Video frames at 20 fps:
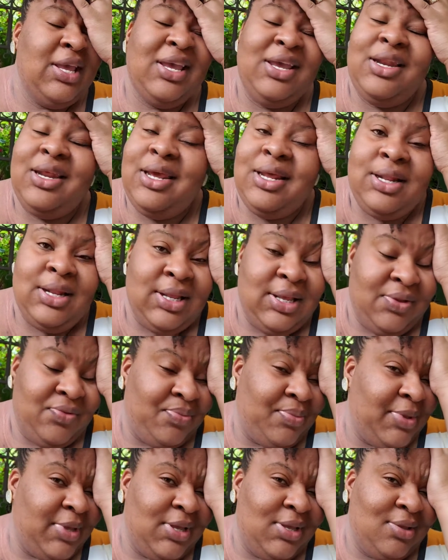He didn't
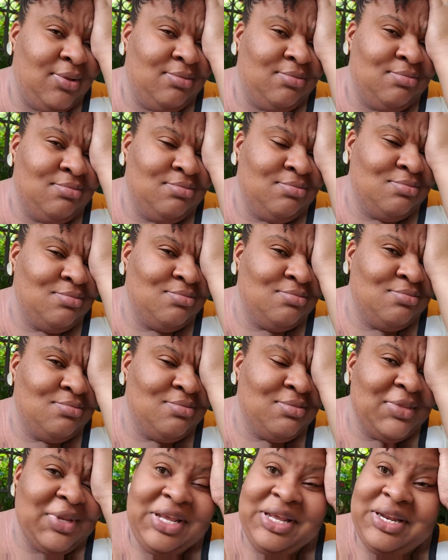leave me.
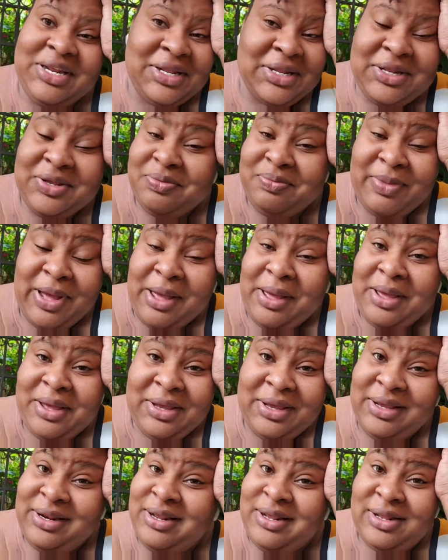He didn't leave
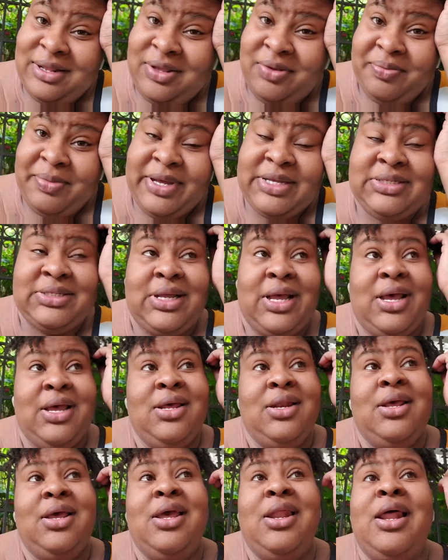my
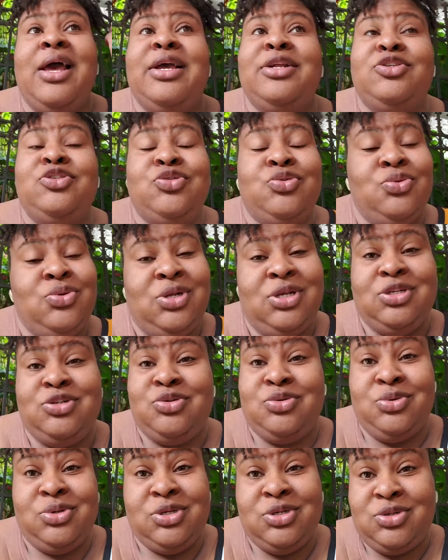side, and I truly,
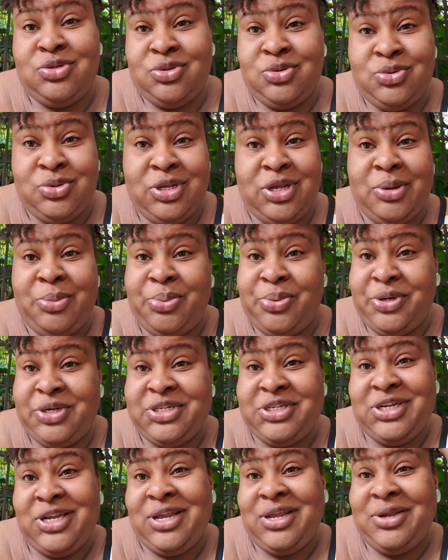truly, truly
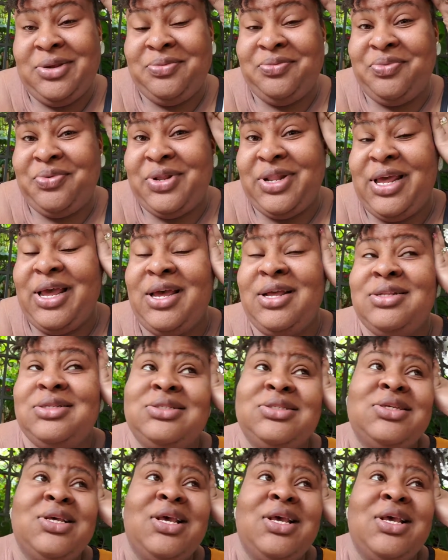appreciate him for that.